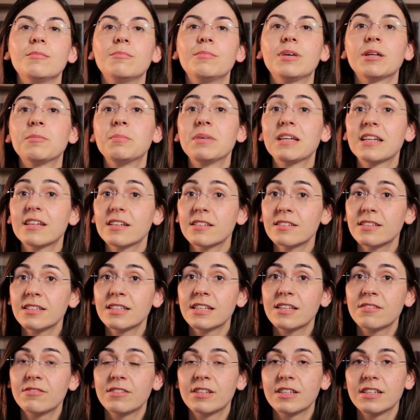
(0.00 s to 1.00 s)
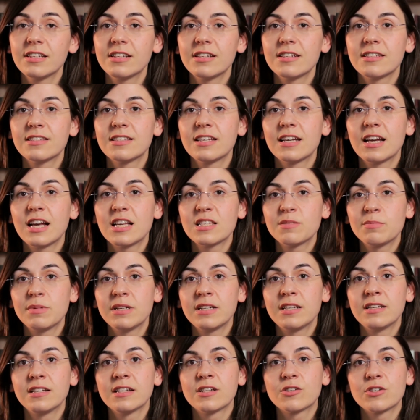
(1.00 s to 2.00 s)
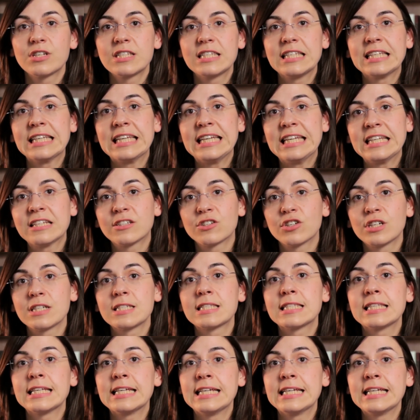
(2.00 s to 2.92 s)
But because in given years there has been an increasing interest